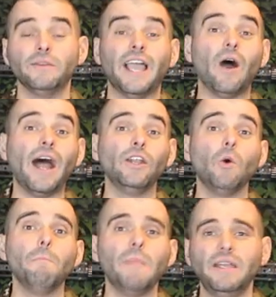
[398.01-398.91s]
Now, I know
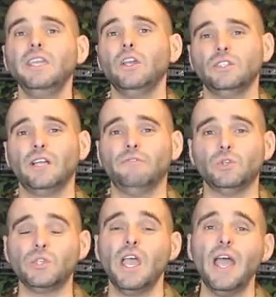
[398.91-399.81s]
many
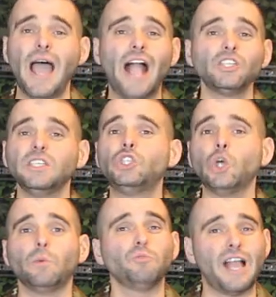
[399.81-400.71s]
airsofters actually
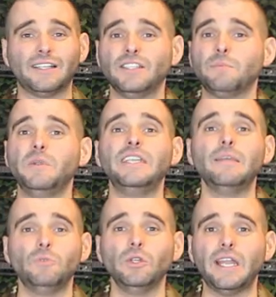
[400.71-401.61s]
don't practice
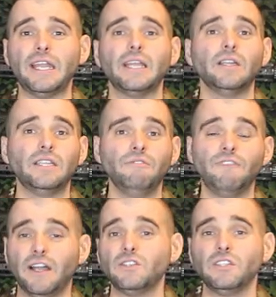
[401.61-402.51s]
manipulating the
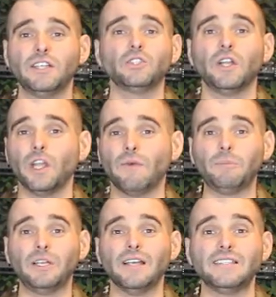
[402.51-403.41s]
fire selector on their
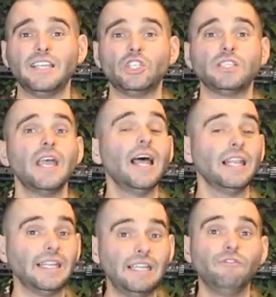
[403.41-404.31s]
replicas. They just
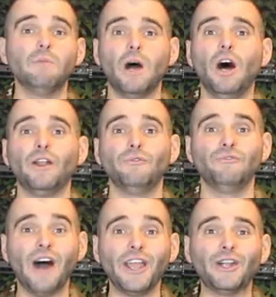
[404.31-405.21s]
leave them on
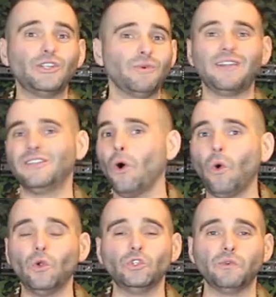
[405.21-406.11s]
fire throughout the
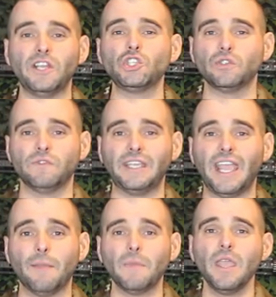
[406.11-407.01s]
whole duration of the
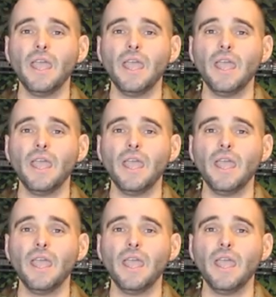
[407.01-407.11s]
game.